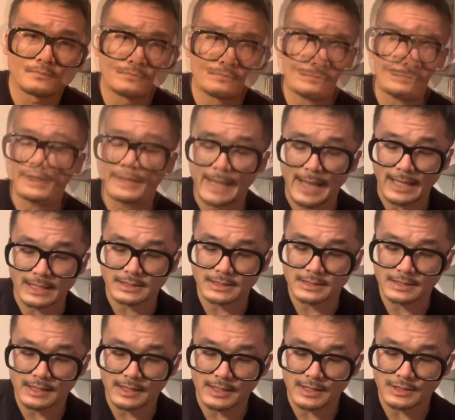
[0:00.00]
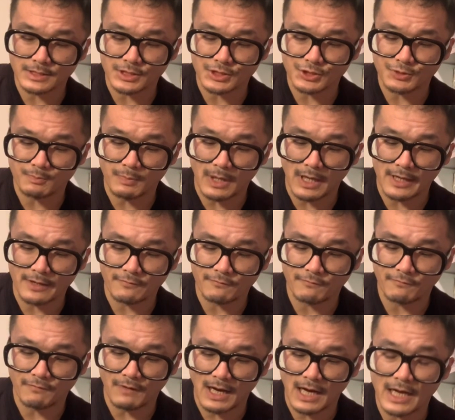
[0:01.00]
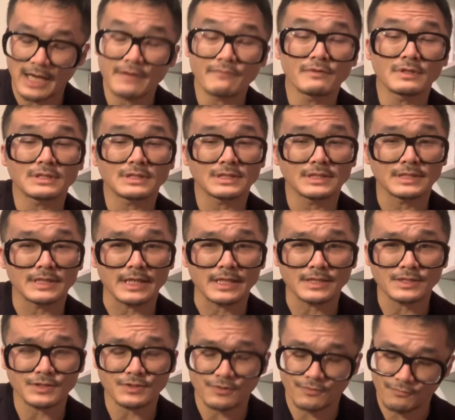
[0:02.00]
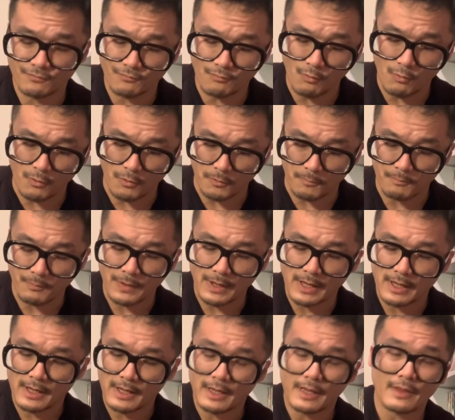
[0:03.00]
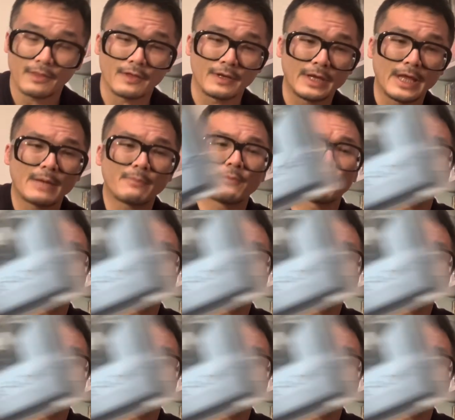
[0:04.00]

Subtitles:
Next, this is spine 564. The name of